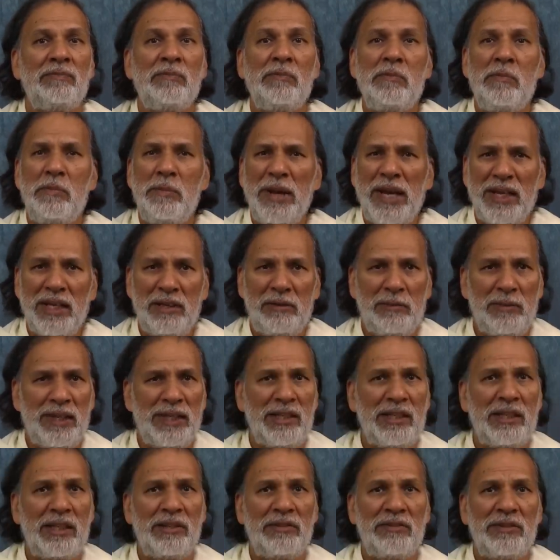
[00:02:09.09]
many,
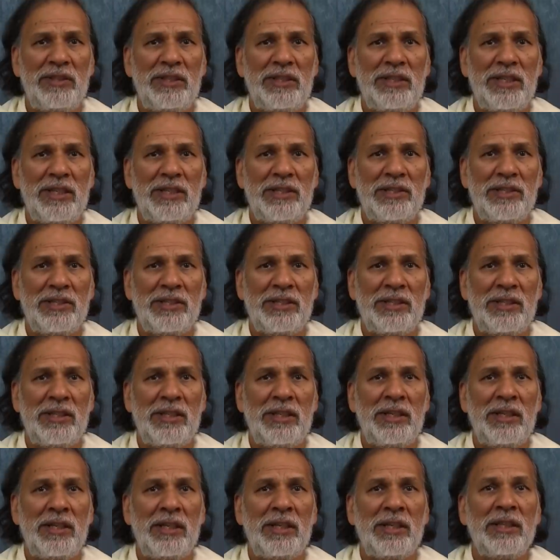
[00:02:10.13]
many evidence
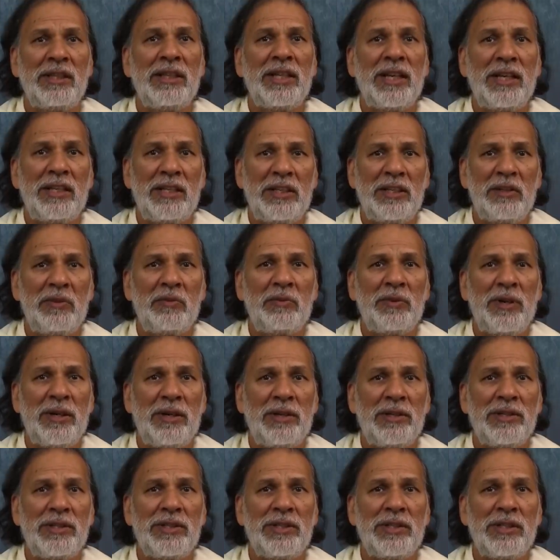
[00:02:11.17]
that it
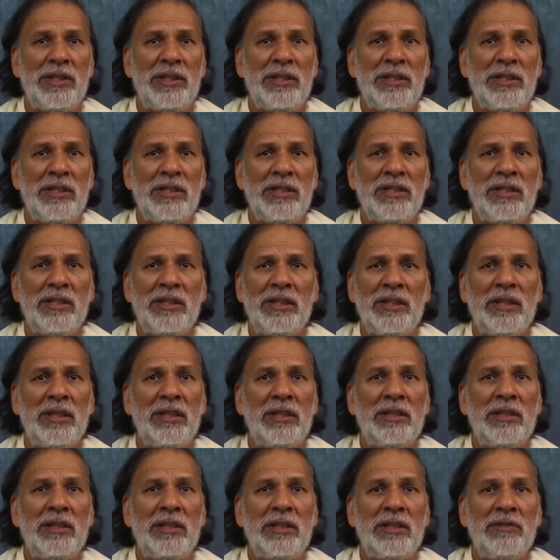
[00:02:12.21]
was
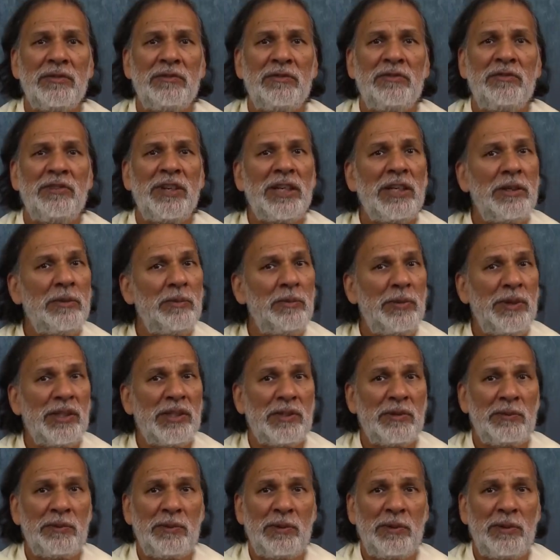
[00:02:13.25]
the very
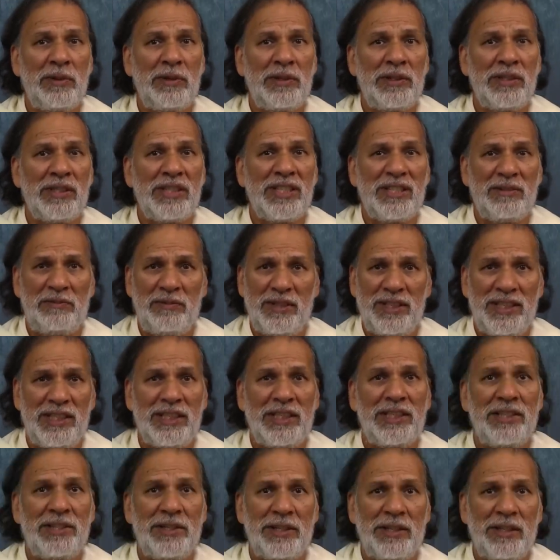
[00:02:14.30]
peaceful
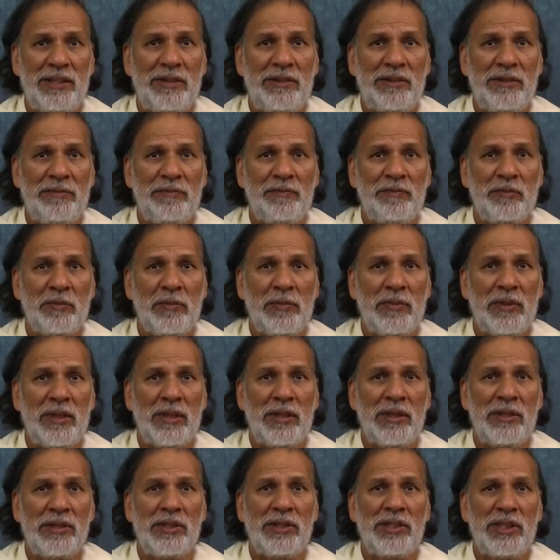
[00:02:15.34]
civilization,
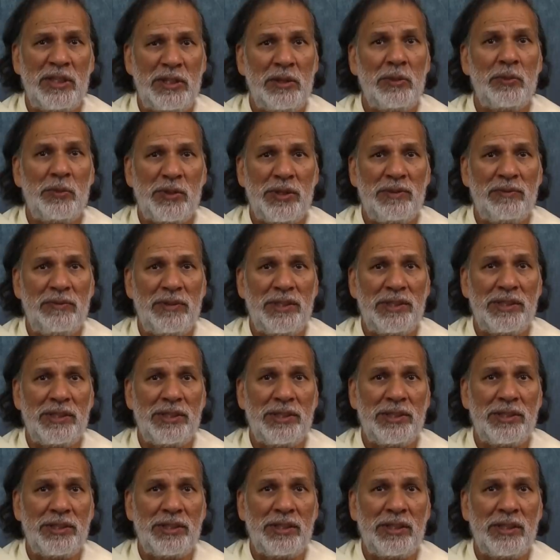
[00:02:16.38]
Sindhu
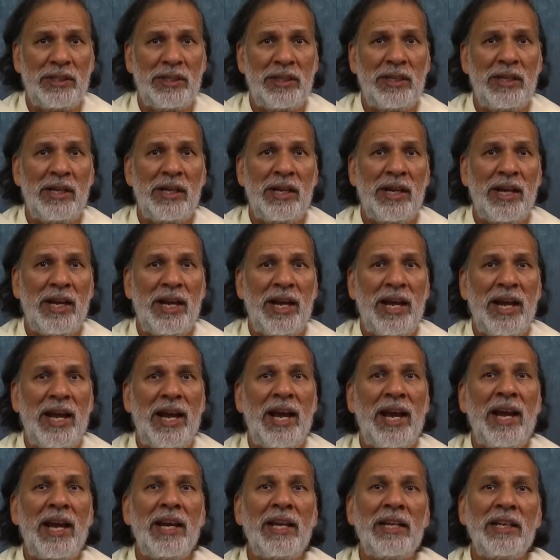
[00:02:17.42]
civilization.
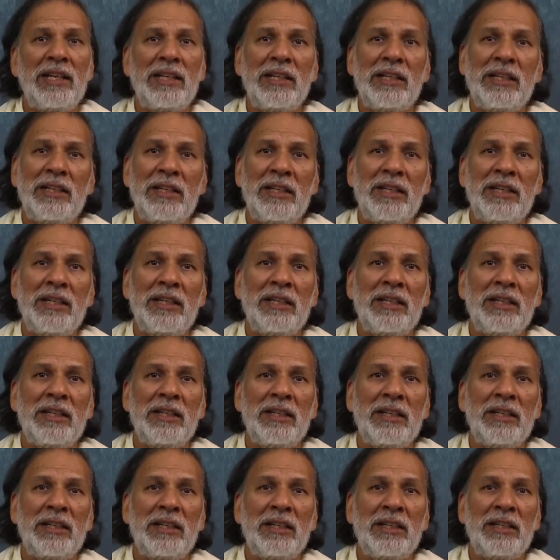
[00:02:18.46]
And
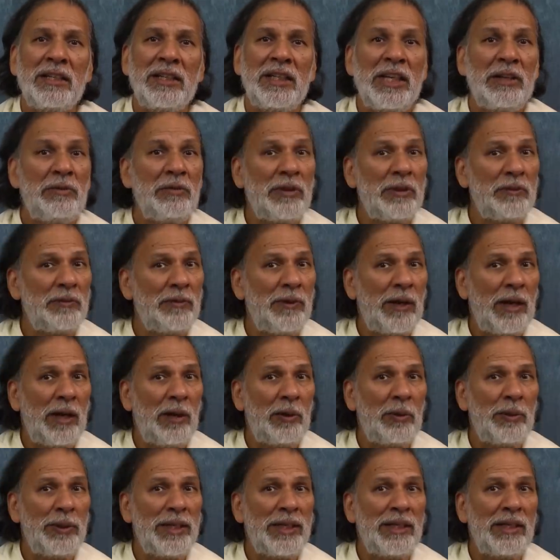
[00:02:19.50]
they were
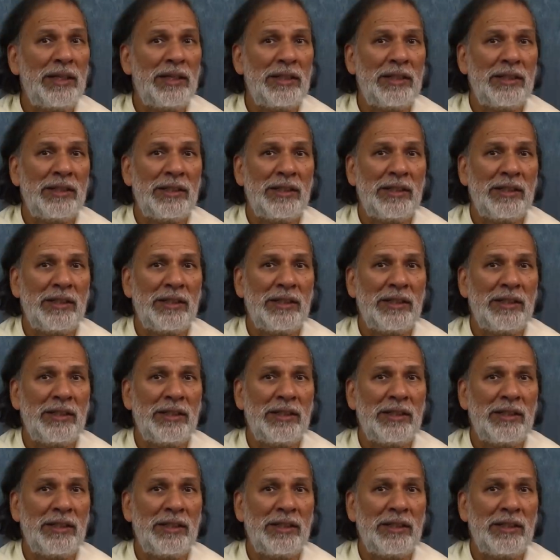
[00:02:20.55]
following